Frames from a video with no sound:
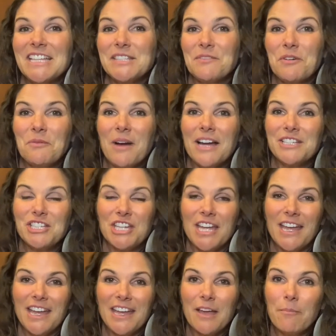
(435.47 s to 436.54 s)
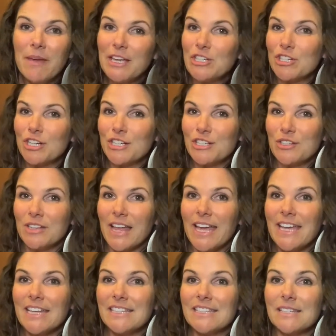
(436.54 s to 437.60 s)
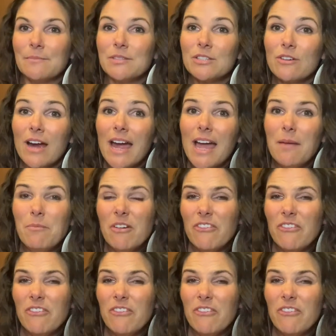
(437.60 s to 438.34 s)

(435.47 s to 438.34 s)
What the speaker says: for watching. Make sure to like and subscribe.